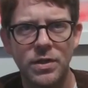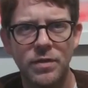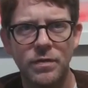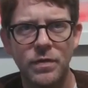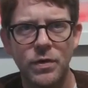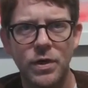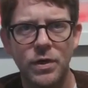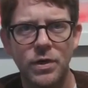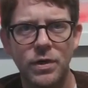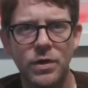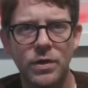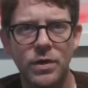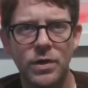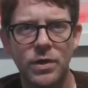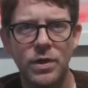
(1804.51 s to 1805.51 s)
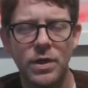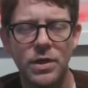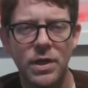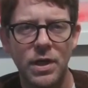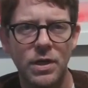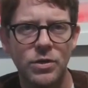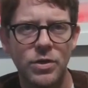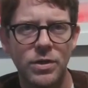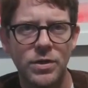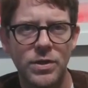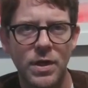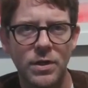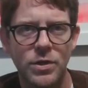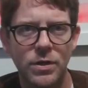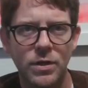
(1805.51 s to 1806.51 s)
If you're going to engage in
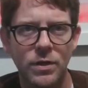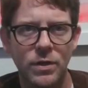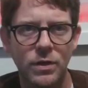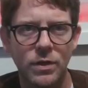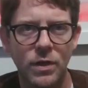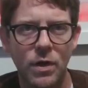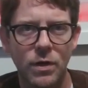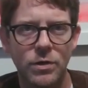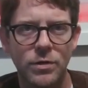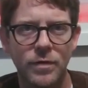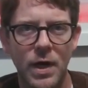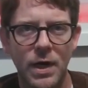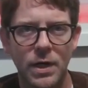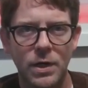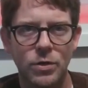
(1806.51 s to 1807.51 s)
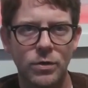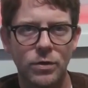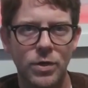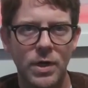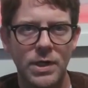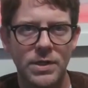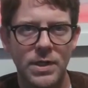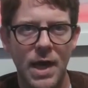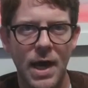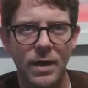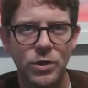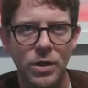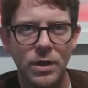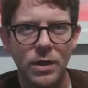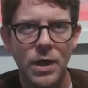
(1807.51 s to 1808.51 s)
such a large financial
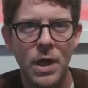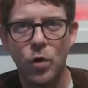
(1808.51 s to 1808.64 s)
transaction,